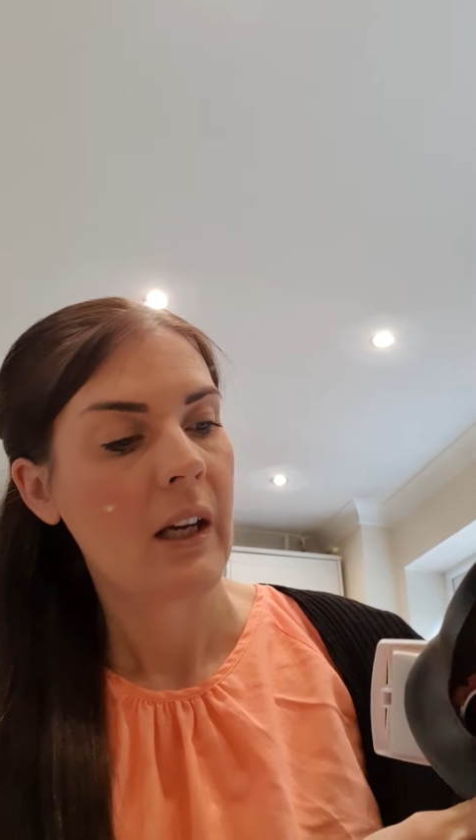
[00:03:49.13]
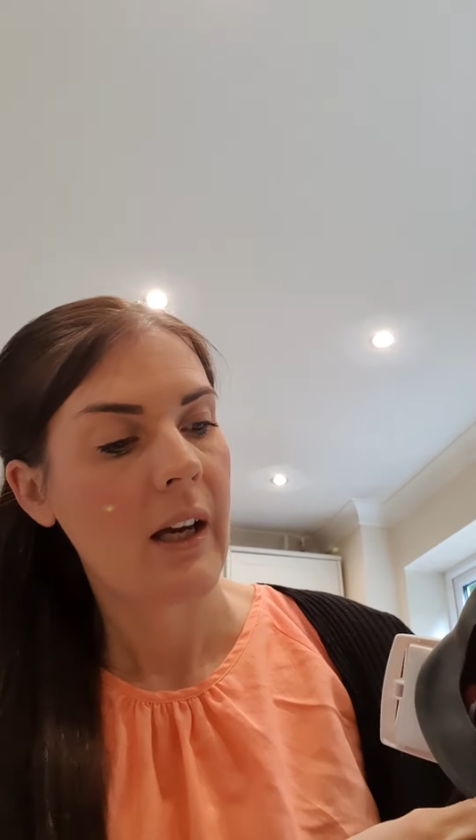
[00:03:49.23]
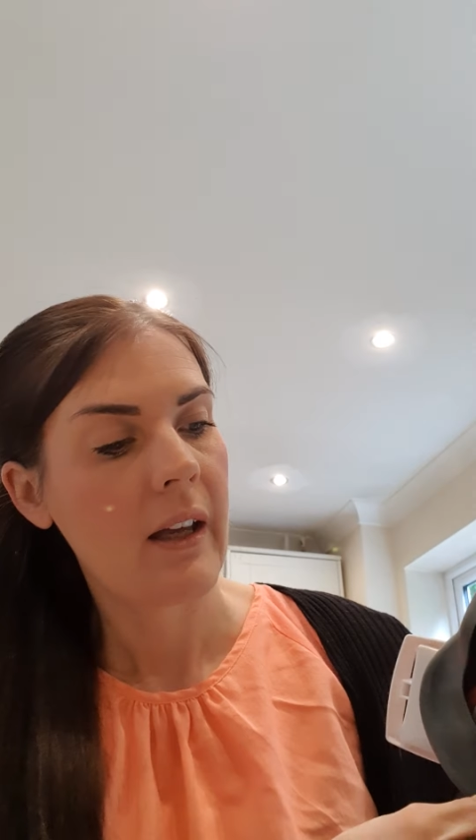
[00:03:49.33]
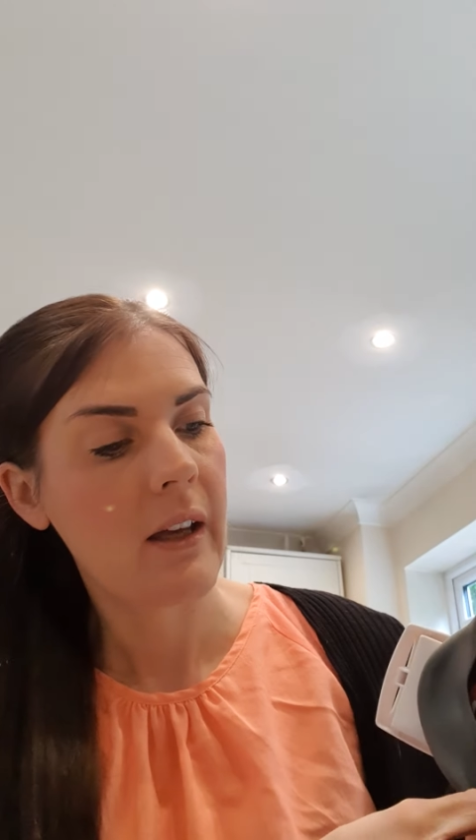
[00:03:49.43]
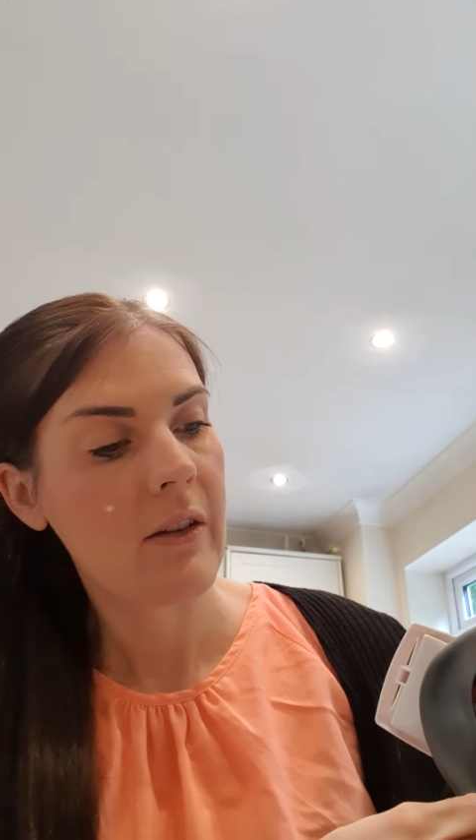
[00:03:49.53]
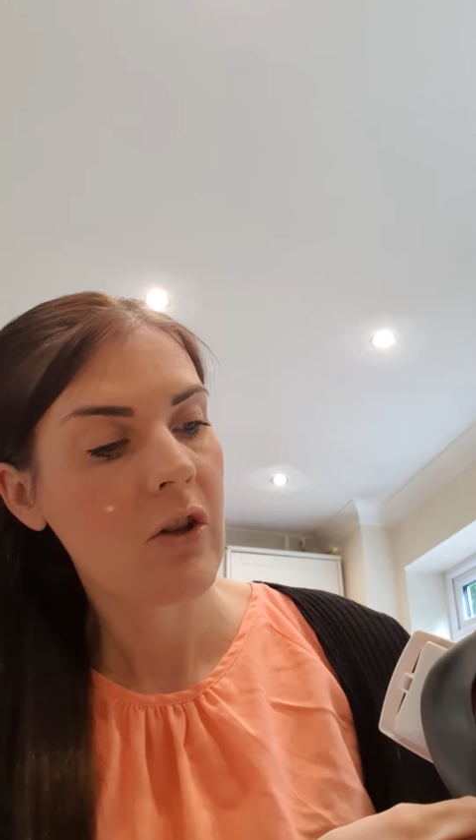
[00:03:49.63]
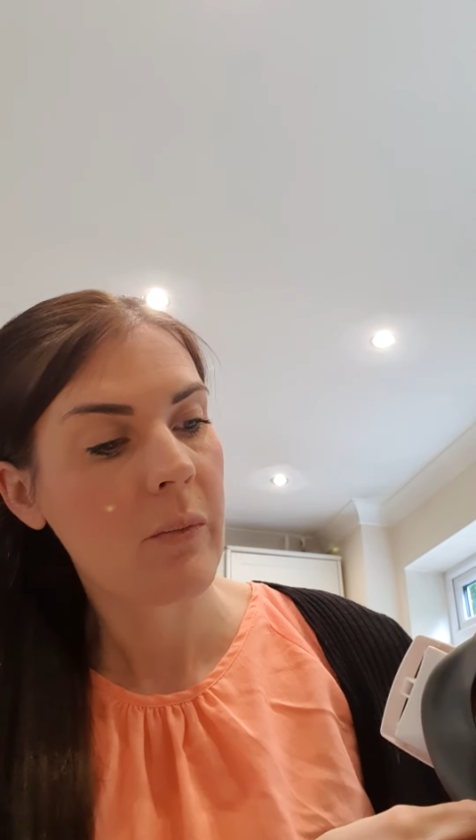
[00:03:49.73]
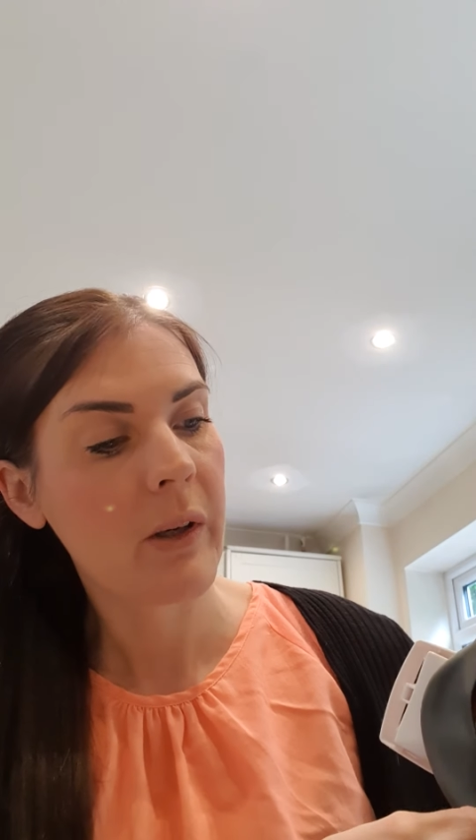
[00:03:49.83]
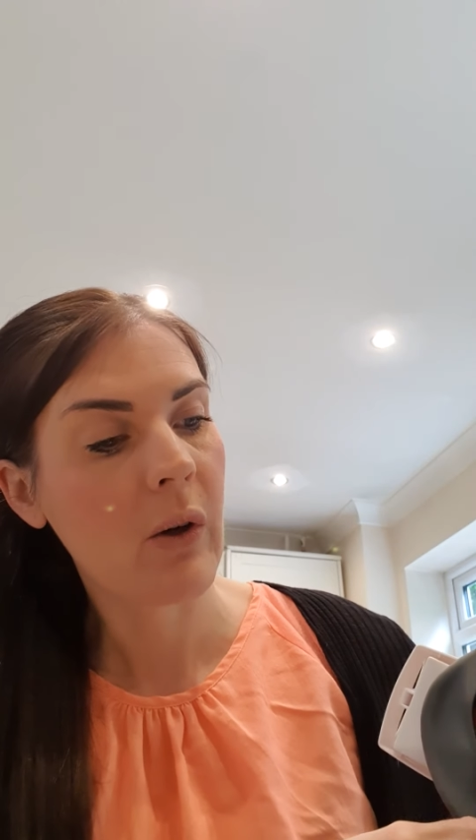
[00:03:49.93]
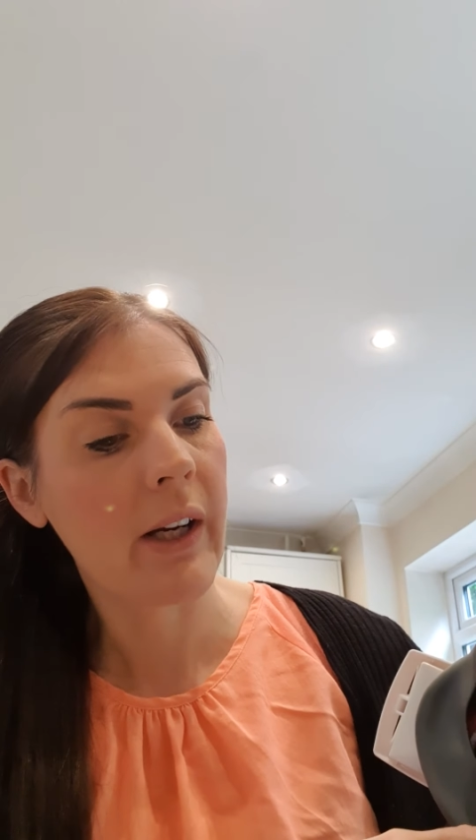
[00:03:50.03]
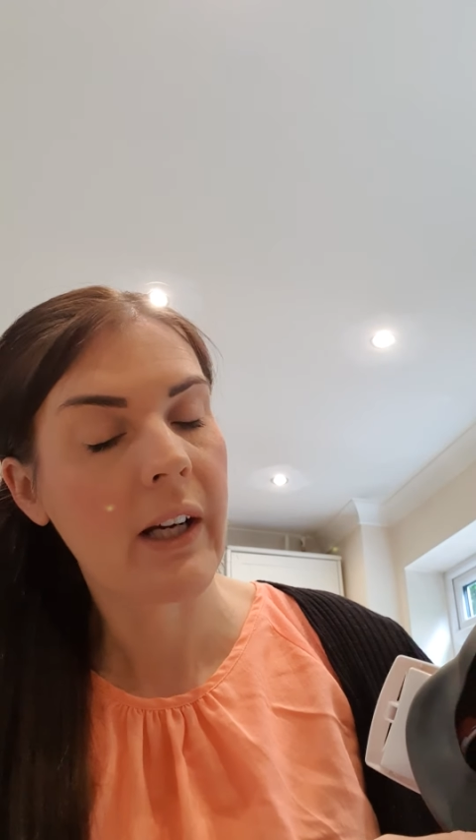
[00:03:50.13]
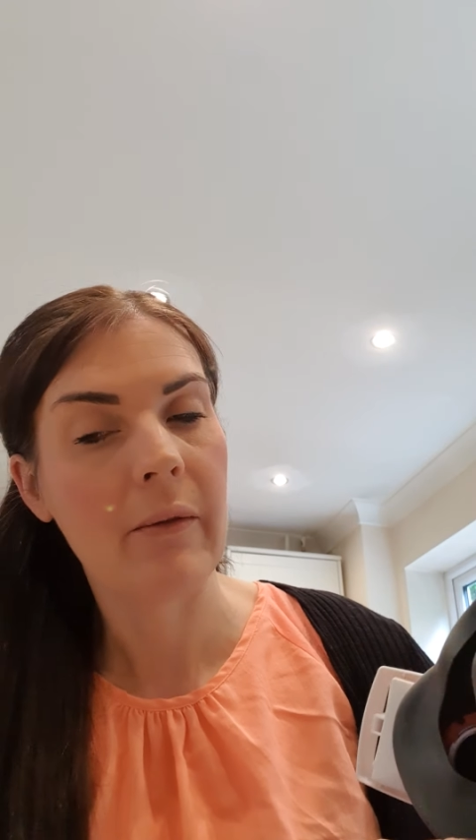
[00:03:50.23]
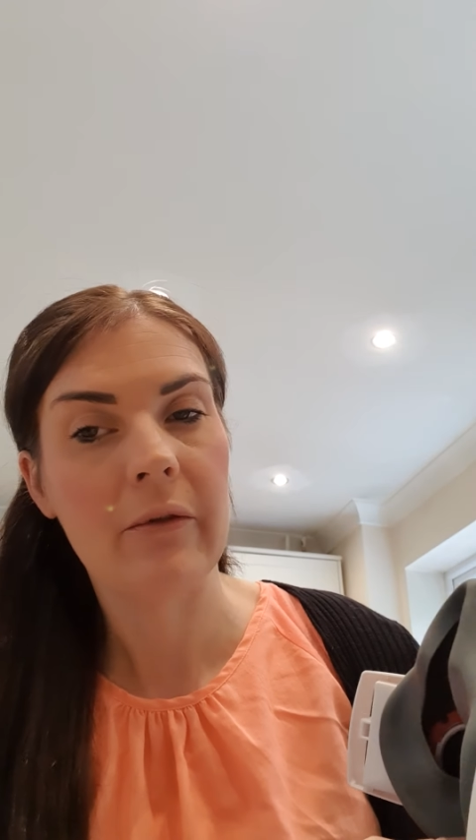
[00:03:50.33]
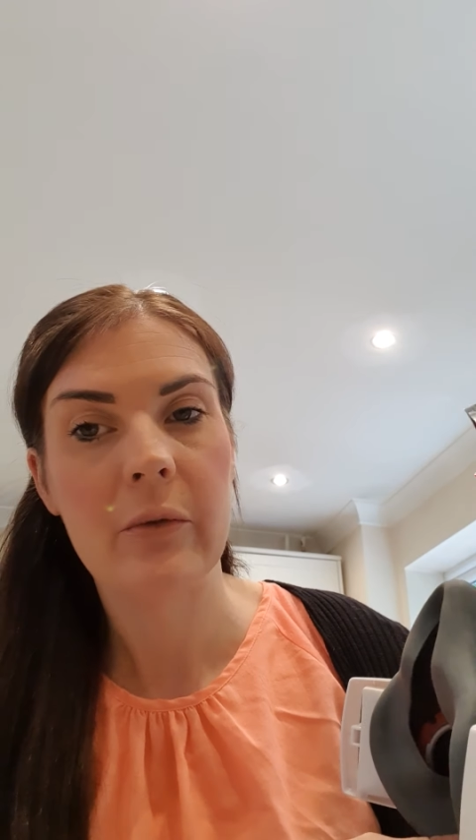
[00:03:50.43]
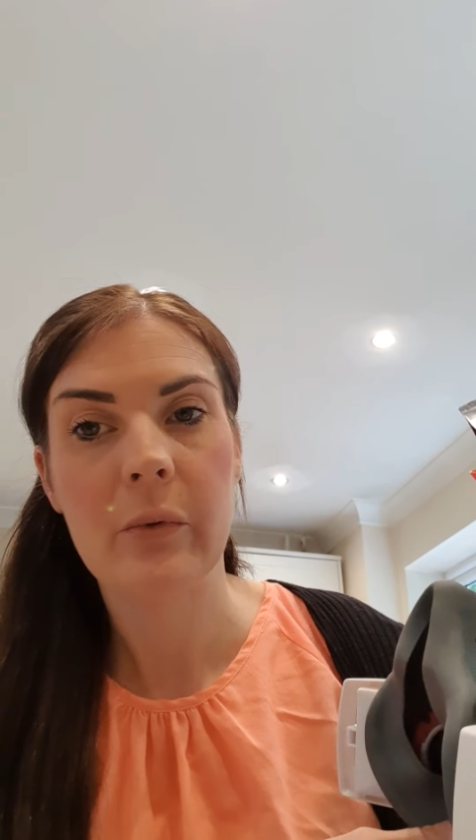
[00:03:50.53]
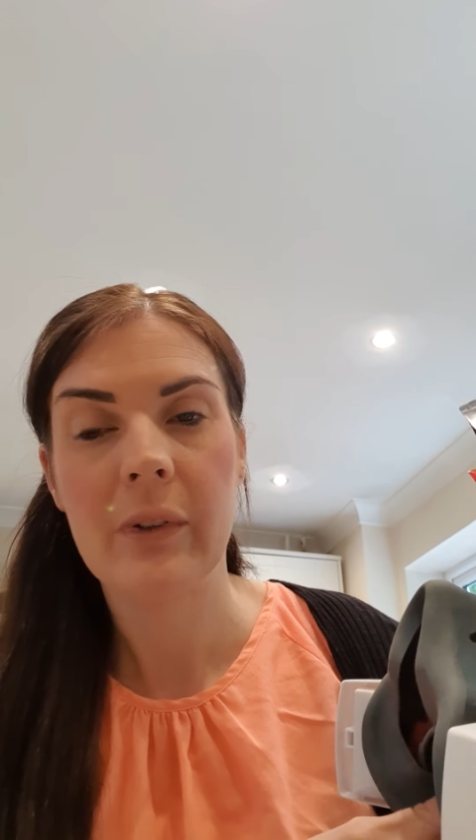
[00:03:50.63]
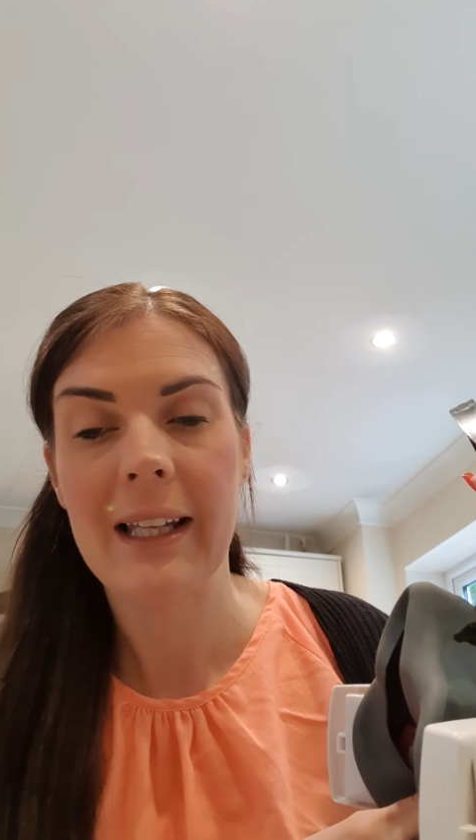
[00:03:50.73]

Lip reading: It should be quite comfortable.